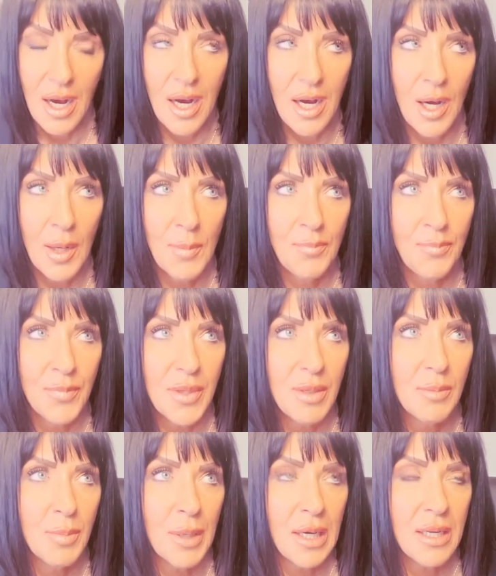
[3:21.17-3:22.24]
Um,
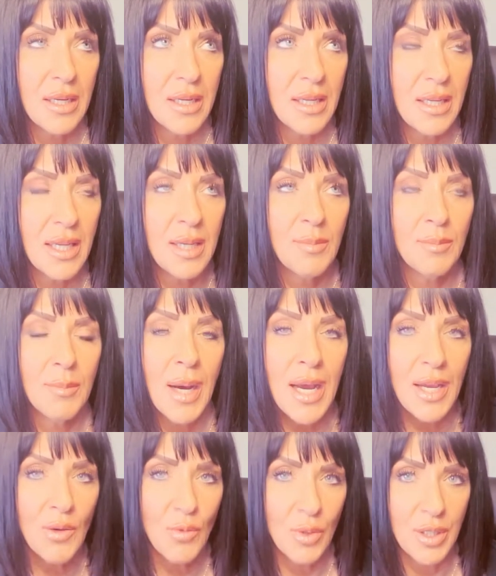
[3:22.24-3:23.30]
but in
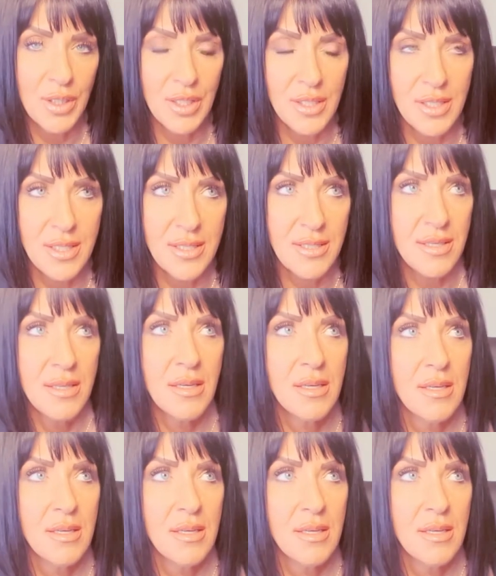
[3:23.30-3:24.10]
my words,